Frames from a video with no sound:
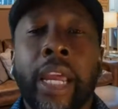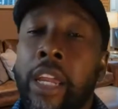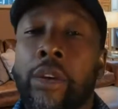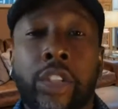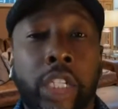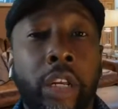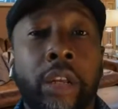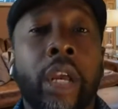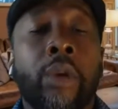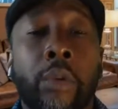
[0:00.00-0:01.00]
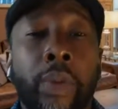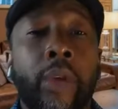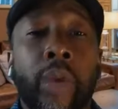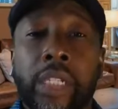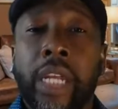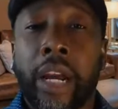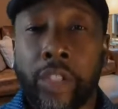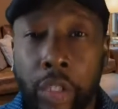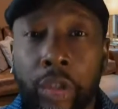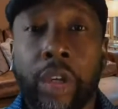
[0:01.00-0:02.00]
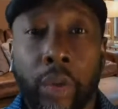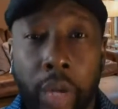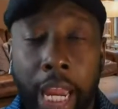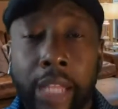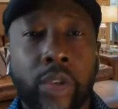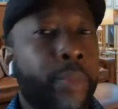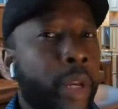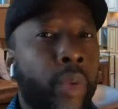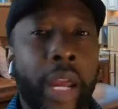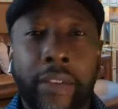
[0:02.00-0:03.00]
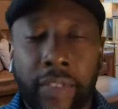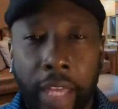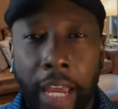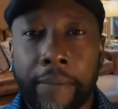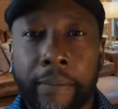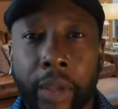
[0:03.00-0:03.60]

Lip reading: he or she will be reaching out to you. Okay. So be ready for that.